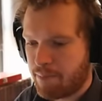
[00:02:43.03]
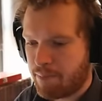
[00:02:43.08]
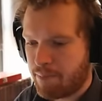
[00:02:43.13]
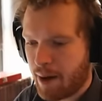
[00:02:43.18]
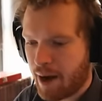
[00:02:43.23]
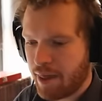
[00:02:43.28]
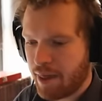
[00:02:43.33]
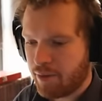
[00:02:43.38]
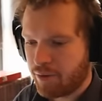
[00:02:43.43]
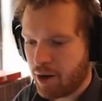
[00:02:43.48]

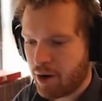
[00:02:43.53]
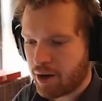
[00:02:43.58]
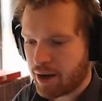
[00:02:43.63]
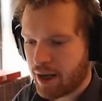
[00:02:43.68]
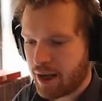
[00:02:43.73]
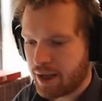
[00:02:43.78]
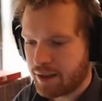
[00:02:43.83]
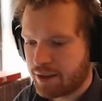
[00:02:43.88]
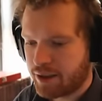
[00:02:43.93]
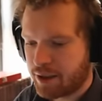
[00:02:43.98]
by the
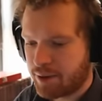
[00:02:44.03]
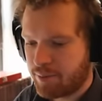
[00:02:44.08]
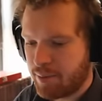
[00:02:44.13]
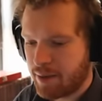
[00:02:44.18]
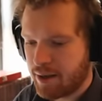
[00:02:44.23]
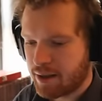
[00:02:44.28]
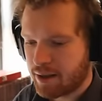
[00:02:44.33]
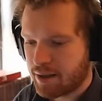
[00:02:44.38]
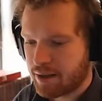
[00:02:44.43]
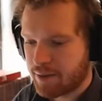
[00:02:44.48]
rock as it
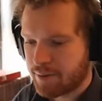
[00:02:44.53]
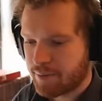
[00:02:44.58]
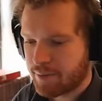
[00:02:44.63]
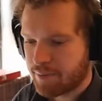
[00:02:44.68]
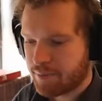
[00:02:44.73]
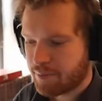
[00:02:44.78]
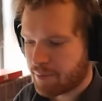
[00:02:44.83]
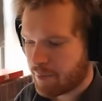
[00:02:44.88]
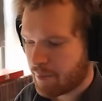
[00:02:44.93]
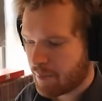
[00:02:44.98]
spins,
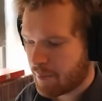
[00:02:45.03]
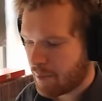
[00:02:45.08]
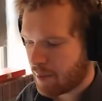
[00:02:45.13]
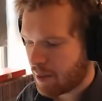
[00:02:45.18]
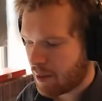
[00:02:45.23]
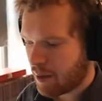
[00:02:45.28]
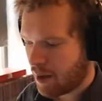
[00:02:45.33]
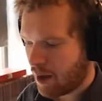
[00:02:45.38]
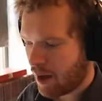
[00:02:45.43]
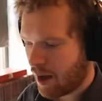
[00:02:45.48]

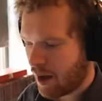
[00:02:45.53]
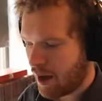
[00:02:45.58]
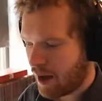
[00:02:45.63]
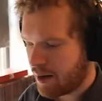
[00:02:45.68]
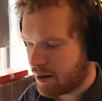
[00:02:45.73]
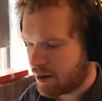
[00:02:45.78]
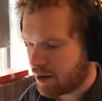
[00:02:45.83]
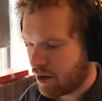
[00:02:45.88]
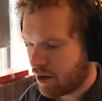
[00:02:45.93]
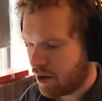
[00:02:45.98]

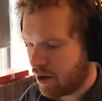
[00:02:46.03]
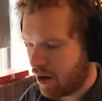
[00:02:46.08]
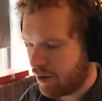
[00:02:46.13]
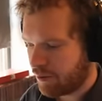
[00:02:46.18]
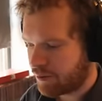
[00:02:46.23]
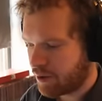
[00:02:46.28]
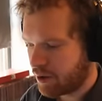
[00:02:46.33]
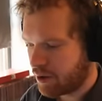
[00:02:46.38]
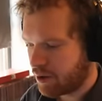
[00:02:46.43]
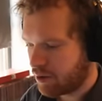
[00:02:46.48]
and
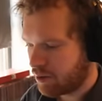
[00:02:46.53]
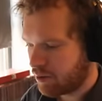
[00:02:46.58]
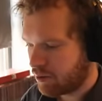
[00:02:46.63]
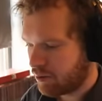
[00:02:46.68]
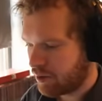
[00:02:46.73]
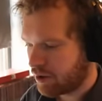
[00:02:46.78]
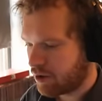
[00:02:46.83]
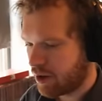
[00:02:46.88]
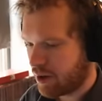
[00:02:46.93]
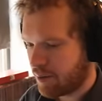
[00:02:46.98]
often,
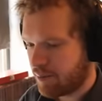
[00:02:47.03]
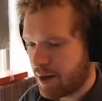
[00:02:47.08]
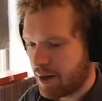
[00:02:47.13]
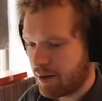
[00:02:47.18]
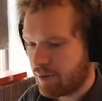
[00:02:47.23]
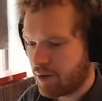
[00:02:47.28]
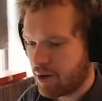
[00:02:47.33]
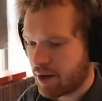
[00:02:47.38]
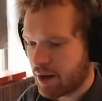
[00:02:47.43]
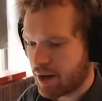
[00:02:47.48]
oh, that's not a
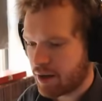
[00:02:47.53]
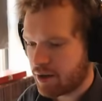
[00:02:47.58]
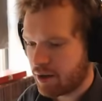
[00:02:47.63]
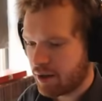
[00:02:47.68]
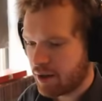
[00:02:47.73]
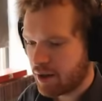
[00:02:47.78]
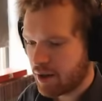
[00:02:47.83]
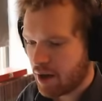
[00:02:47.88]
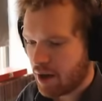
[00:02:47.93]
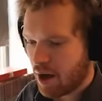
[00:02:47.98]
bad rock,
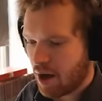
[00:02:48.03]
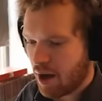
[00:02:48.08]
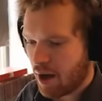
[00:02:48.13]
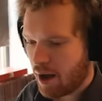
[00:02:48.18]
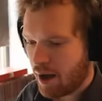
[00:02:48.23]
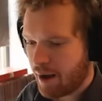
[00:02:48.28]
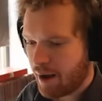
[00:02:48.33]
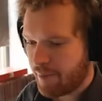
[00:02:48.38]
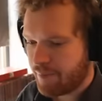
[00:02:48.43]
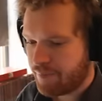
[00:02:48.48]
actually,
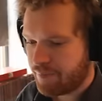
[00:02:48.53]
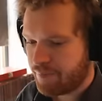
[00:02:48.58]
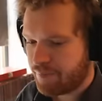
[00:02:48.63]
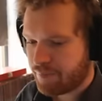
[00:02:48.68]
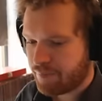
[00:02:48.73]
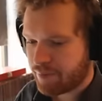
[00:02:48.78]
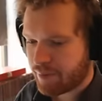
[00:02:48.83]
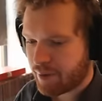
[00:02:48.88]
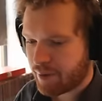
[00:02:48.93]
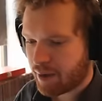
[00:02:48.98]
and
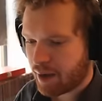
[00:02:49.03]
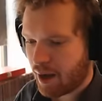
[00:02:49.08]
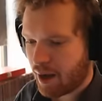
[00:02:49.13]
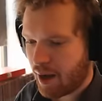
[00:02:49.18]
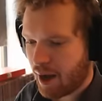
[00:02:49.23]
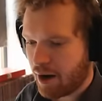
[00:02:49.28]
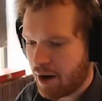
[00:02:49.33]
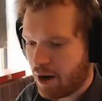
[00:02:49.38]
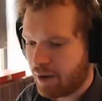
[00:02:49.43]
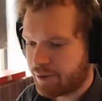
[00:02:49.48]

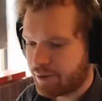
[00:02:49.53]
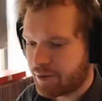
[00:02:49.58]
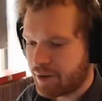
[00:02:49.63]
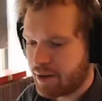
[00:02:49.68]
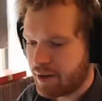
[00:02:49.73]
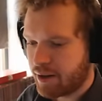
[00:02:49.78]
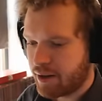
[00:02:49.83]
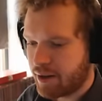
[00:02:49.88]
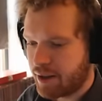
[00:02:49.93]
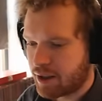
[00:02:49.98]

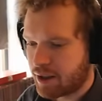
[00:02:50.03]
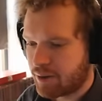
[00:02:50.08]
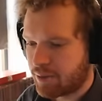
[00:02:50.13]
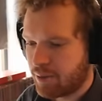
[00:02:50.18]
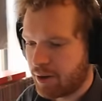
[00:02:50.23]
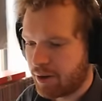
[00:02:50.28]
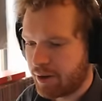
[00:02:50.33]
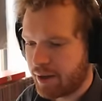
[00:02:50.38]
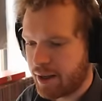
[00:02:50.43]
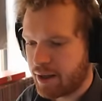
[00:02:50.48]
often this
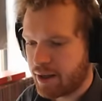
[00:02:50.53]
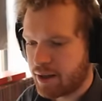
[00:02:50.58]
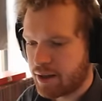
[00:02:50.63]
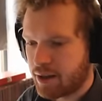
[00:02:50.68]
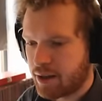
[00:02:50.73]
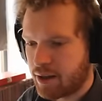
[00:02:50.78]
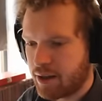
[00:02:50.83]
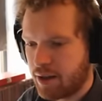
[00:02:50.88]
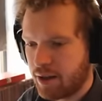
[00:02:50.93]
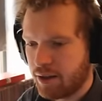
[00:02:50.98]
will then
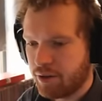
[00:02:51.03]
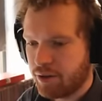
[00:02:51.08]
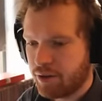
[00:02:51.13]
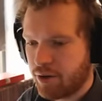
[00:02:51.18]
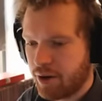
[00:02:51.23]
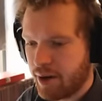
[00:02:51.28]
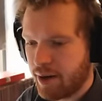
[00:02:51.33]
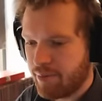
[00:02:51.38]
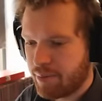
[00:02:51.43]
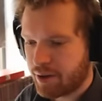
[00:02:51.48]
kill
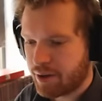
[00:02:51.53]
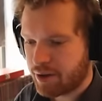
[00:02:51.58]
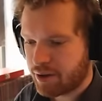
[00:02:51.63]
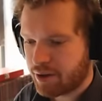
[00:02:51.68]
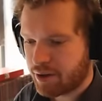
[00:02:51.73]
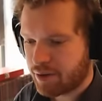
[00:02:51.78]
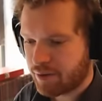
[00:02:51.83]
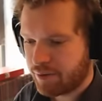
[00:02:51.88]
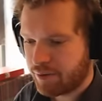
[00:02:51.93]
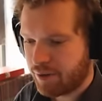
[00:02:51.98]
your
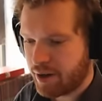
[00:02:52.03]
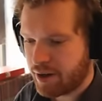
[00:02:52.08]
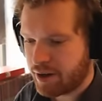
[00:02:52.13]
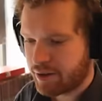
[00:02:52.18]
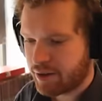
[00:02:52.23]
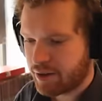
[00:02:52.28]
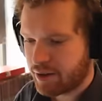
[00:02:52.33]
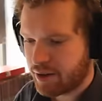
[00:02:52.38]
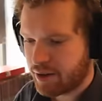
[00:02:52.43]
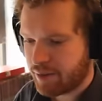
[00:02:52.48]
limpets. For
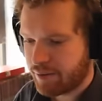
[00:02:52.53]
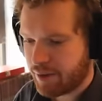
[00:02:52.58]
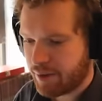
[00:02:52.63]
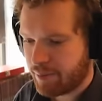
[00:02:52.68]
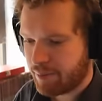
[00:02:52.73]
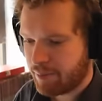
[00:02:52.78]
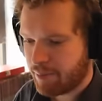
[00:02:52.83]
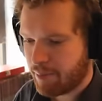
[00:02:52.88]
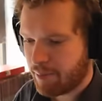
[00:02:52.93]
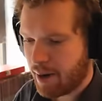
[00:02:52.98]
instance, if I
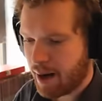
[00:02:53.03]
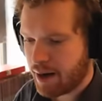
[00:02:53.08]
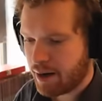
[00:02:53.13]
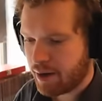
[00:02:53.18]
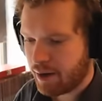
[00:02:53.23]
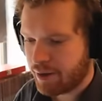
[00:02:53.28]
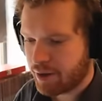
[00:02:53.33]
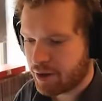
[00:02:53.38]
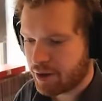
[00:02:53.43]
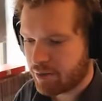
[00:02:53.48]
mine
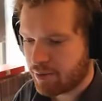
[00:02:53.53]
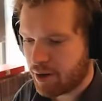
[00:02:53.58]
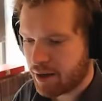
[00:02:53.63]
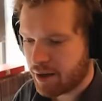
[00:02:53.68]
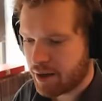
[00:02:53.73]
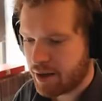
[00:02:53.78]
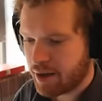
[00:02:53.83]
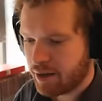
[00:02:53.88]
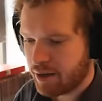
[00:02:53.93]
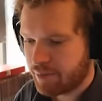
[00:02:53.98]
on this
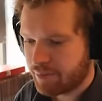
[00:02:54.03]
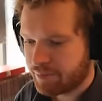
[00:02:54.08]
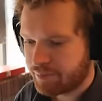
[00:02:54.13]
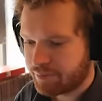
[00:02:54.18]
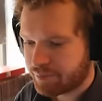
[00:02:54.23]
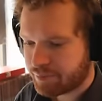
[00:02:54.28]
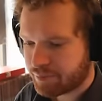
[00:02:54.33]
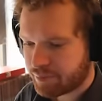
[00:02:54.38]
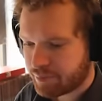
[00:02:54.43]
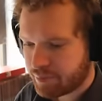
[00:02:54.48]
rock here,
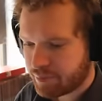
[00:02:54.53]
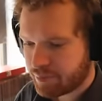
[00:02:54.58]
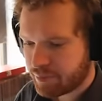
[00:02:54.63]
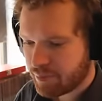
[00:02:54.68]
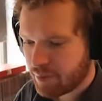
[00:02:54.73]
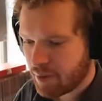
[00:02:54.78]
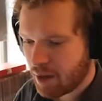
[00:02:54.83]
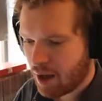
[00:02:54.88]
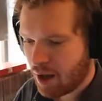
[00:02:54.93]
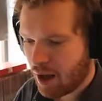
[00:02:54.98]

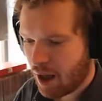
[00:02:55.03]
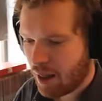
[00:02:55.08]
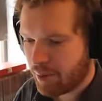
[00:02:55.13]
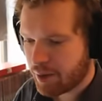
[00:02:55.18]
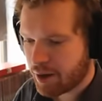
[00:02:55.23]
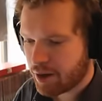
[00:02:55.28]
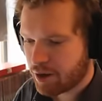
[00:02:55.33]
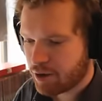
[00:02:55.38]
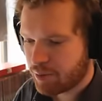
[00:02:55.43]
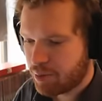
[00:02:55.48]
I'll
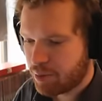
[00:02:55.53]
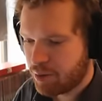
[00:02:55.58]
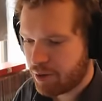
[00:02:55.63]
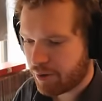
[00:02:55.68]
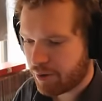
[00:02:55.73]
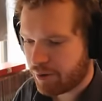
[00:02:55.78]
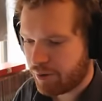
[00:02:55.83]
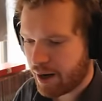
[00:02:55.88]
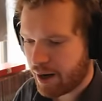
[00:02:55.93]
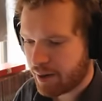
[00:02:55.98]
begin to put
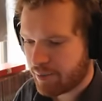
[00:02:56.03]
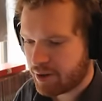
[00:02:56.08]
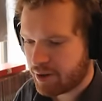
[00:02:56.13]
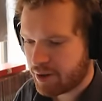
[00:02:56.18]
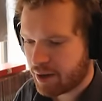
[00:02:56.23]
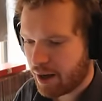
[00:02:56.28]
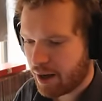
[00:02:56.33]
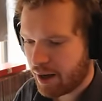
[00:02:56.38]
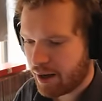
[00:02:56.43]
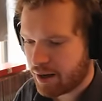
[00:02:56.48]
out
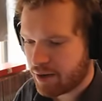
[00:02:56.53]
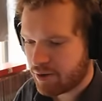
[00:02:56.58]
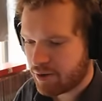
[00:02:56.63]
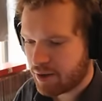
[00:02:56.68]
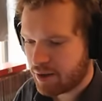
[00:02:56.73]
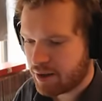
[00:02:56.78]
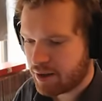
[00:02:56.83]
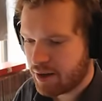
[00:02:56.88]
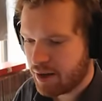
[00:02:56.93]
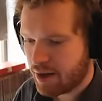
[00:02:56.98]
fragments, and as you
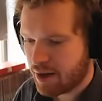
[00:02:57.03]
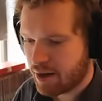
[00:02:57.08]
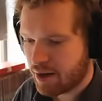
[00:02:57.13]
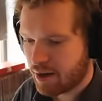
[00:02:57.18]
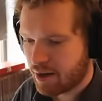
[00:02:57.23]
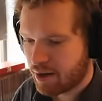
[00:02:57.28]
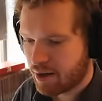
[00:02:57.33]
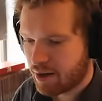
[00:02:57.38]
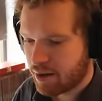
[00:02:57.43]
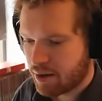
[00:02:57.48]
can see
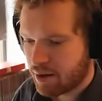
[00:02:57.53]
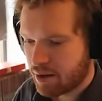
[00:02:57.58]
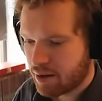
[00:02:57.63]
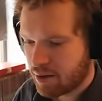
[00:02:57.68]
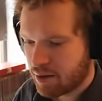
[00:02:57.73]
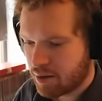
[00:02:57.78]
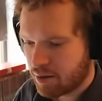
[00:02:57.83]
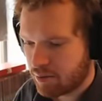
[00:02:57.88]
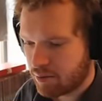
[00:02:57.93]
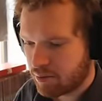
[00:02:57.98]
here,
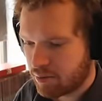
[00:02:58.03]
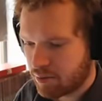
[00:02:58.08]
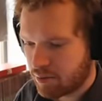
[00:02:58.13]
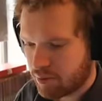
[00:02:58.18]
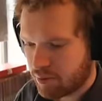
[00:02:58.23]
oh,